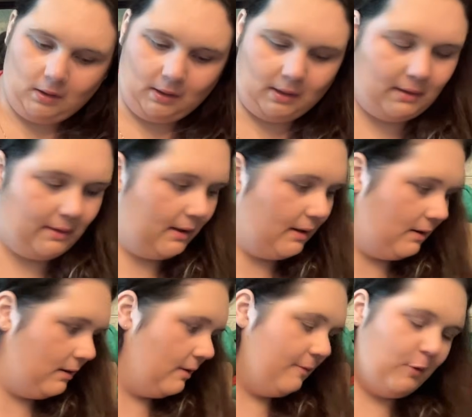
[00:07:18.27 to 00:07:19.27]
And
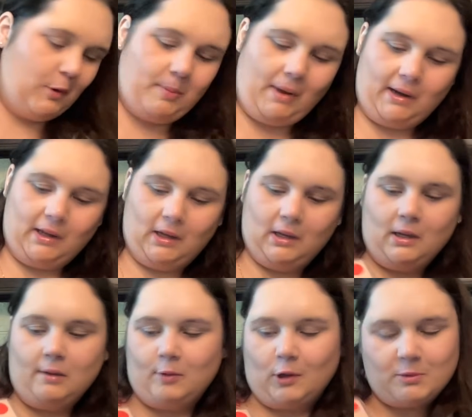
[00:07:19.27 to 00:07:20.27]
then for a penny,
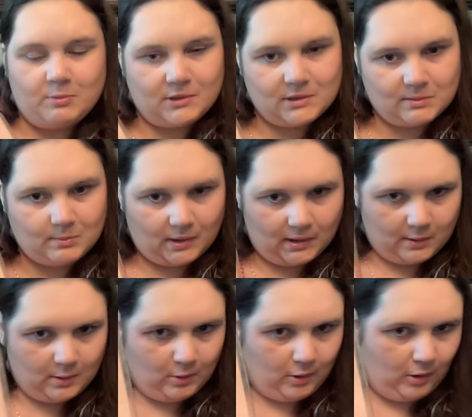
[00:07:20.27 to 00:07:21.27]
I forgot to put this in my
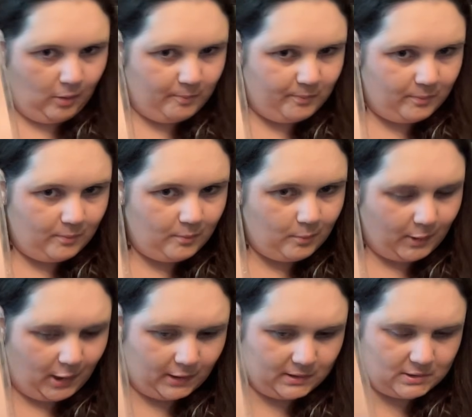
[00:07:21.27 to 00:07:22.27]
other haul, we
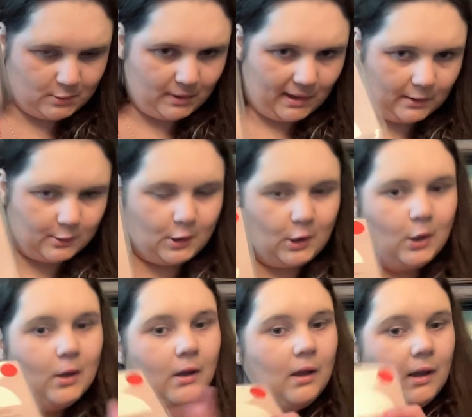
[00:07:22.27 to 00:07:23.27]
got this little calendar.
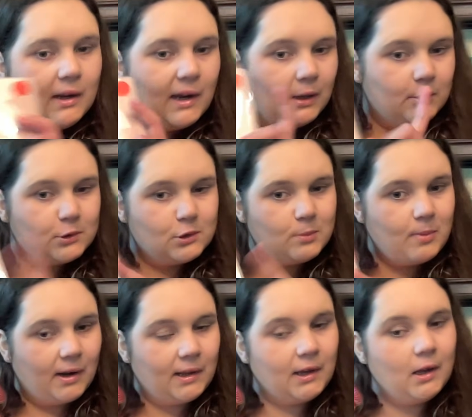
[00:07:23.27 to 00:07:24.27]
Calendars are a
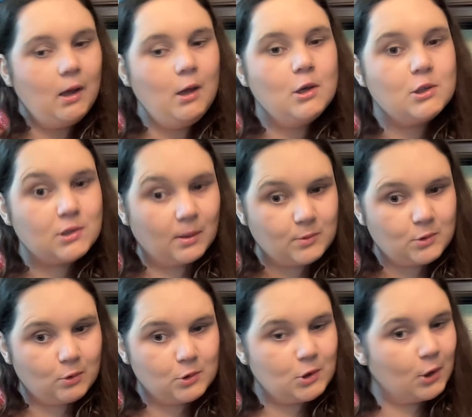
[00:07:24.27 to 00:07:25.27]
penny. Some
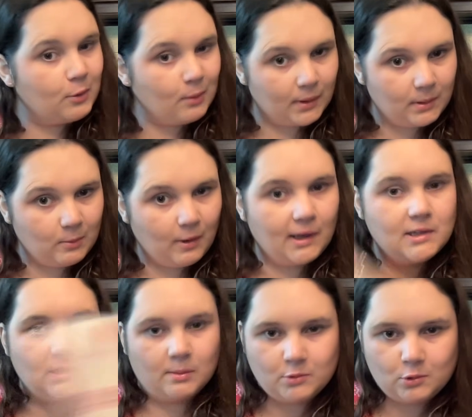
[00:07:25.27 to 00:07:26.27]
stores are throwing them away,
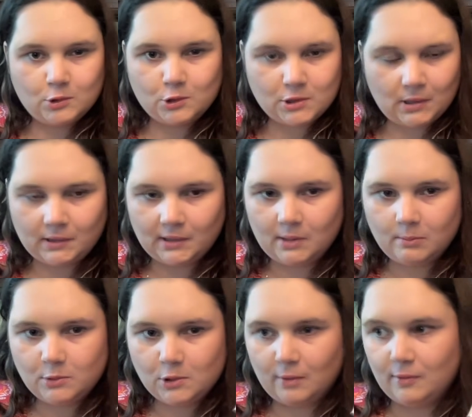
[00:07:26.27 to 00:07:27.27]
some stores are selling them,
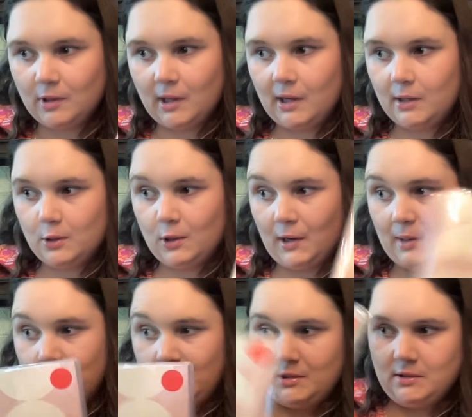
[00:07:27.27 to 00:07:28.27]
so if you can, grab
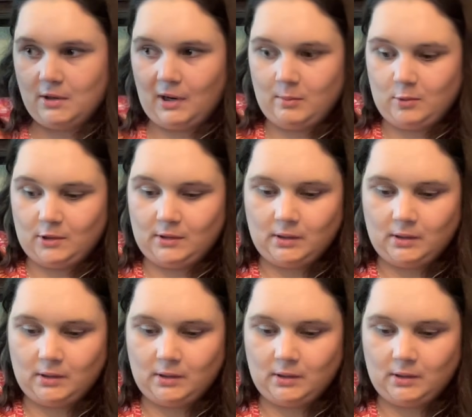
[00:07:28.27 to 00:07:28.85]
one.